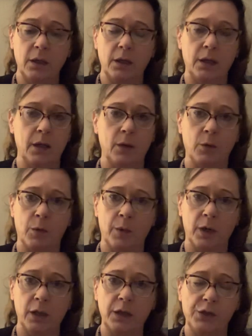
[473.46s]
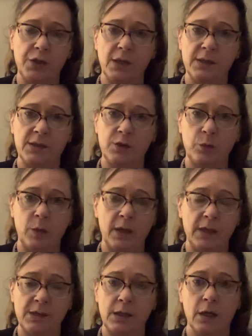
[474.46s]
you know, we're really just
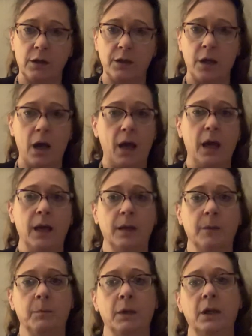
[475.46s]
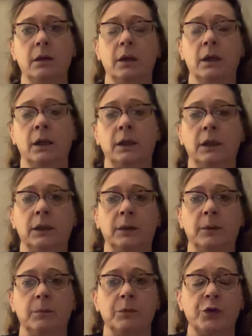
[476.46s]
wasting our time
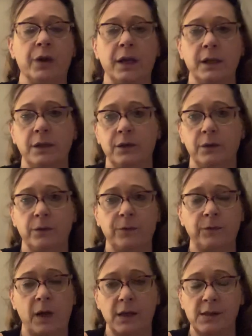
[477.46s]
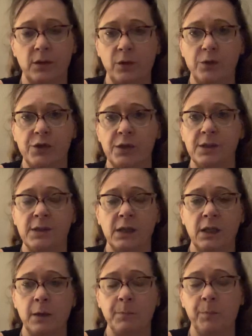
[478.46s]
trying to find solutions
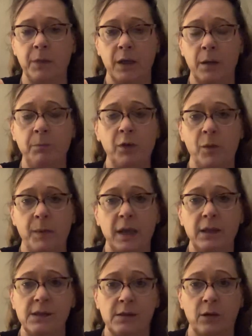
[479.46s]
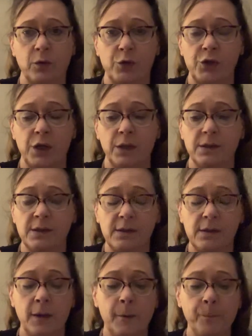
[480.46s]
and implement
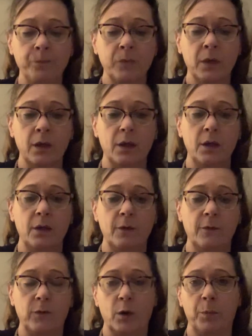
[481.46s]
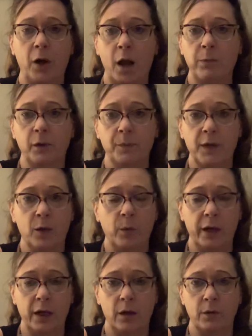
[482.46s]
solutions for a problem that
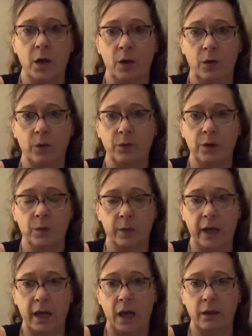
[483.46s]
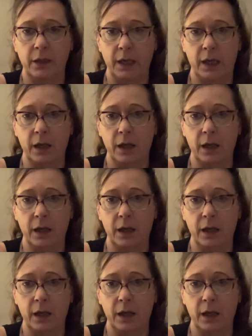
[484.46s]
we don't know the reality